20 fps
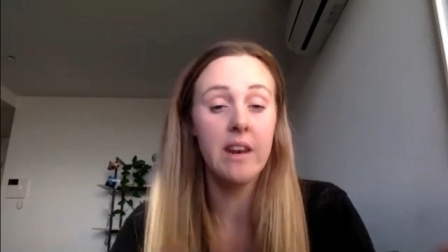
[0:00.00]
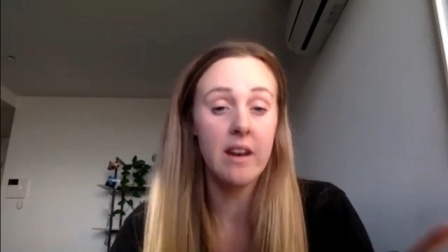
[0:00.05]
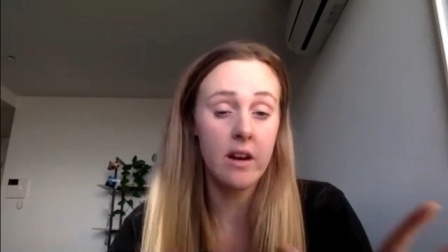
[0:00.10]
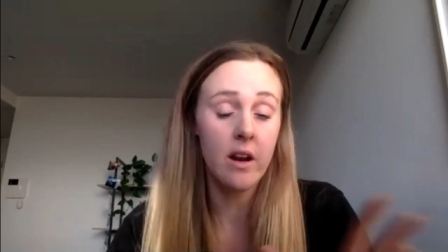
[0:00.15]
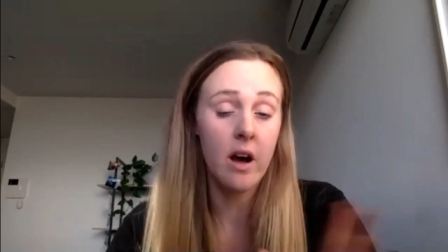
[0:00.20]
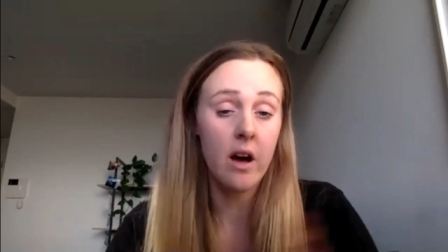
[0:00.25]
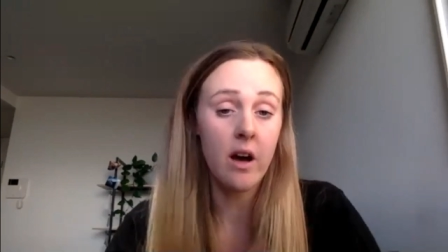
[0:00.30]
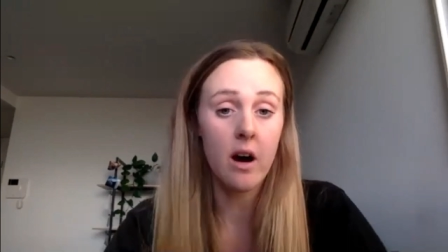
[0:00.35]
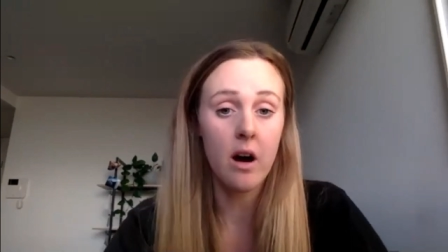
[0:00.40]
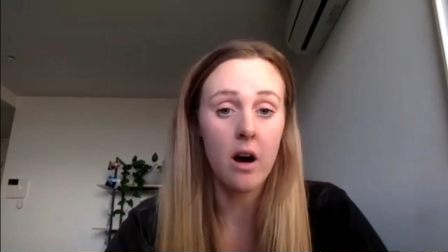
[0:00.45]

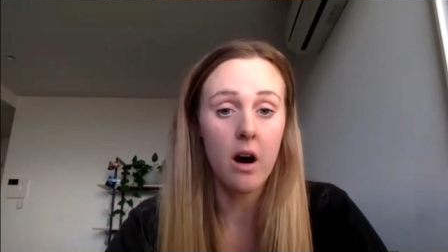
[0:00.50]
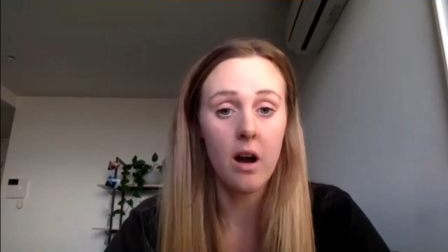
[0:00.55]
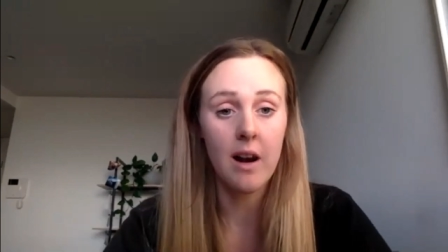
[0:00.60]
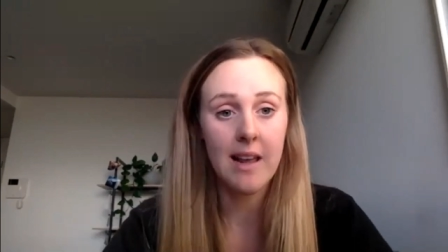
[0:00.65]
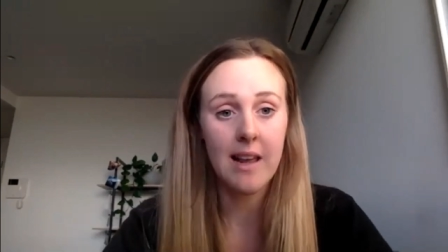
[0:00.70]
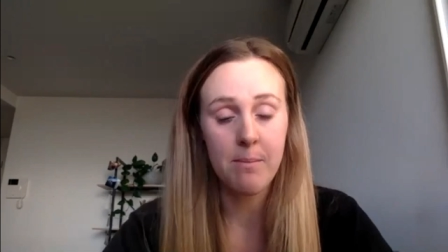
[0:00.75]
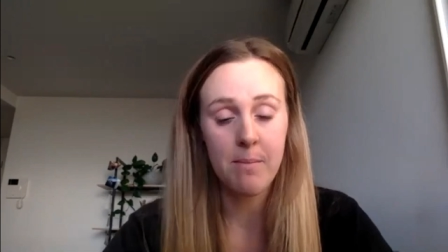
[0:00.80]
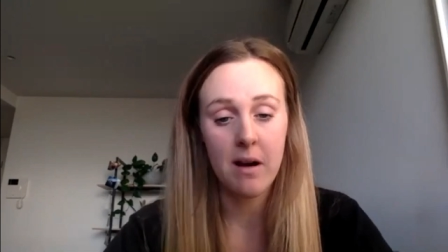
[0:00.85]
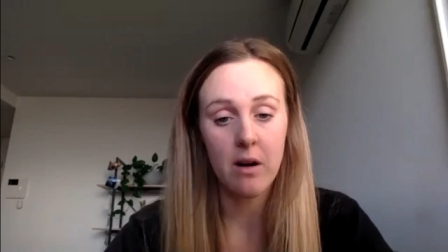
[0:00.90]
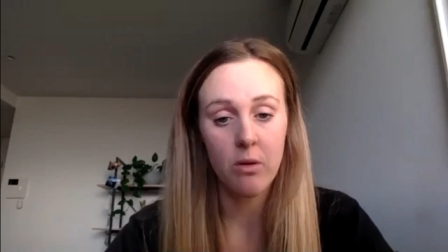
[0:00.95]
and I'll
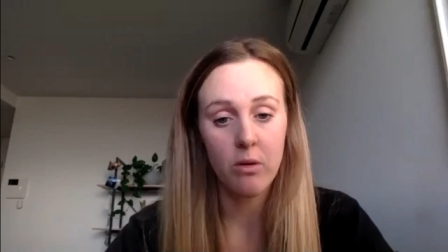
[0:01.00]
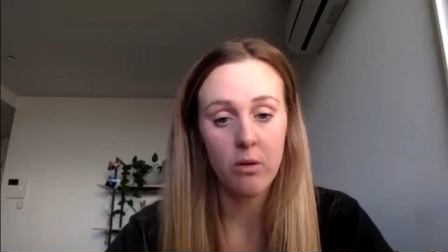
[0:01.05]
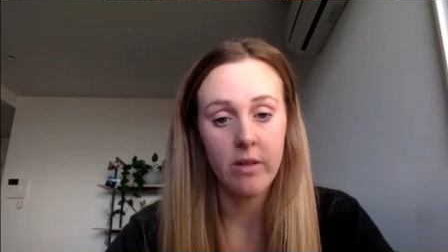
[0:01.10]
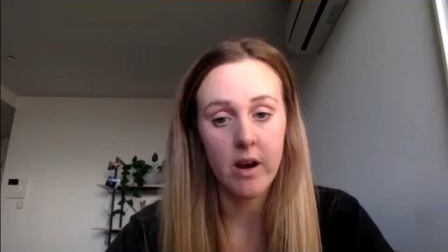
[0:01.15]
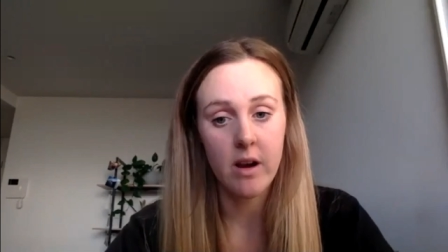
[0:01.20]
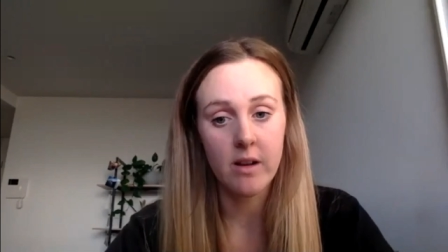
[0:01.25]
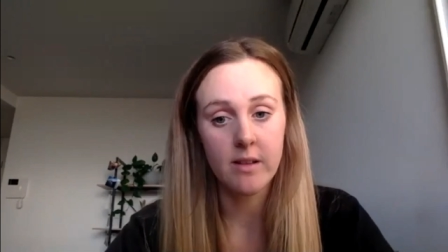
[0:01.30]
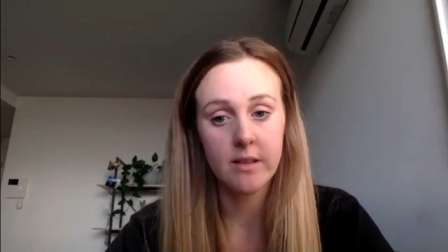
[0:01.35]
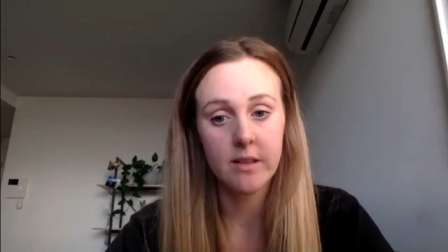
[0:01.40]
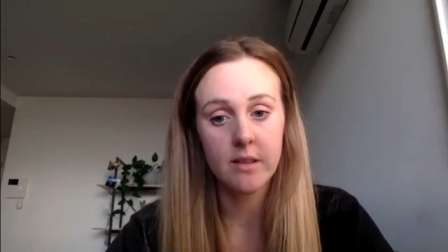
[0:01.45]
email all the
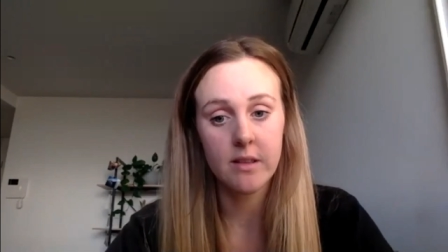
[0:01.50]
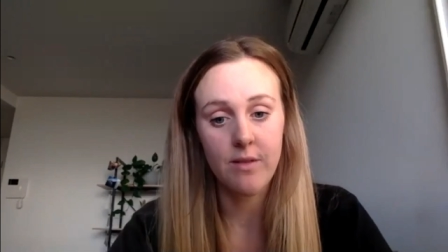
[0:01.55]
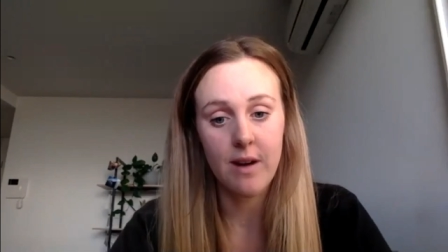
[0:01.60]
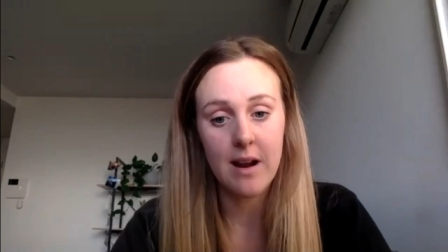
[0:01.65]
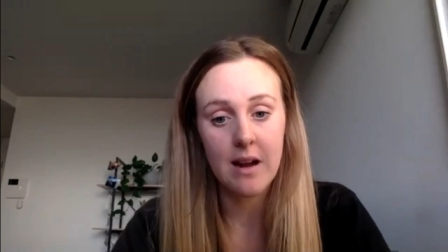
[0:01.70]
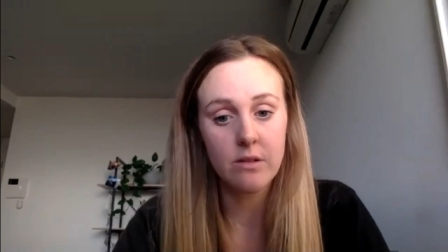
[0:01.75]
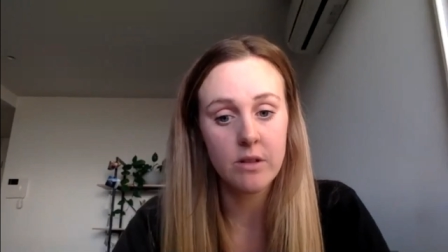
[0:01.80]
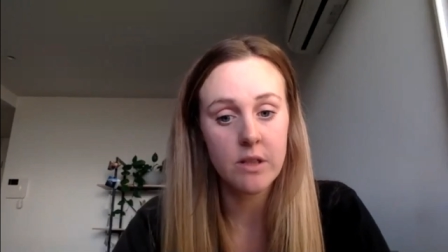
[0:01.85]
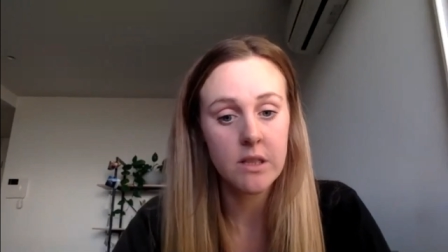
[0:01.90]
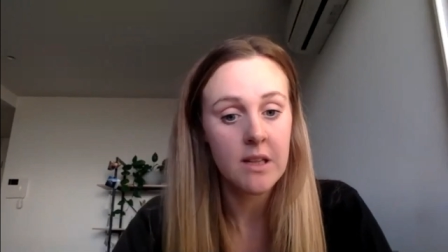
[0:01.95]
answers
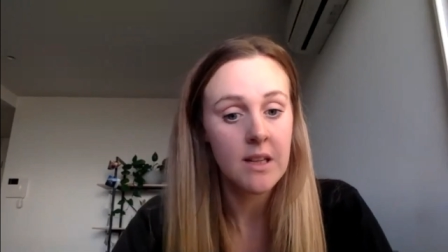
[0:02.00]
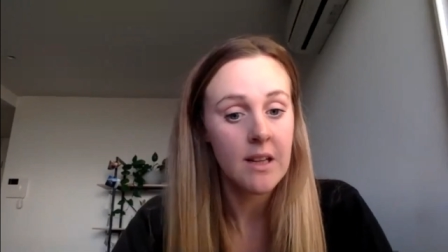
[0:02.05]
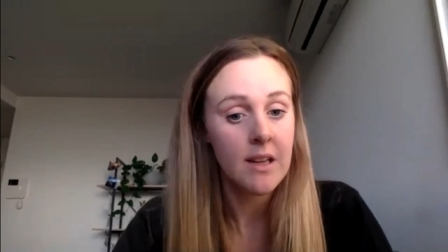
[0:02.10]
around.